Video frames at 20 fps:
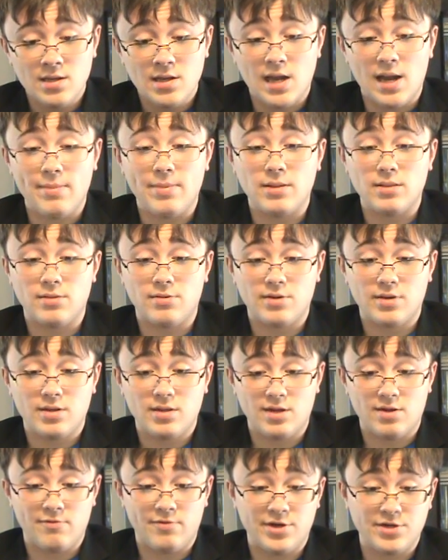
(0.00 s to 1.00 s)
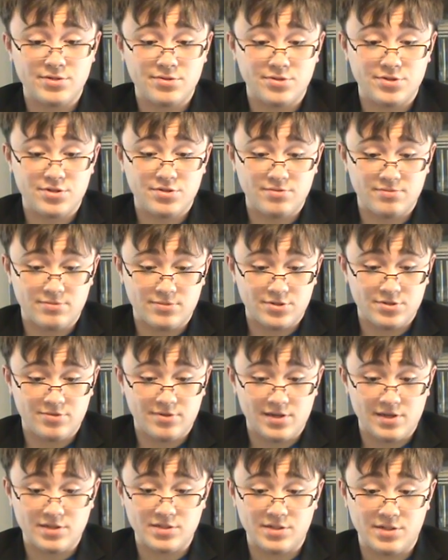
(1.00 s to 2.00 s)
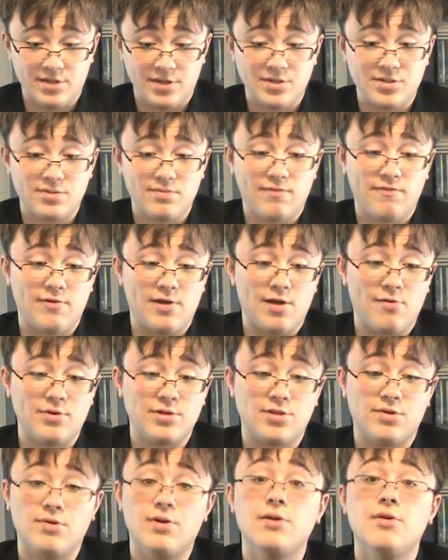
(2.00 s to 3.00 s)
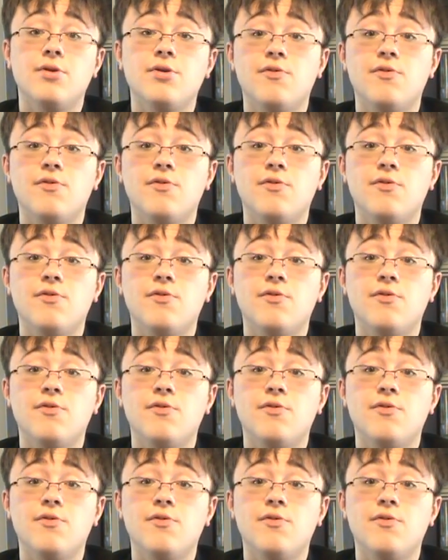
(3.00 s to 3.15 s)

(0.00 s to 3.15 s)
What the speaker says: I've been looking at regional trends in Egypt following their utter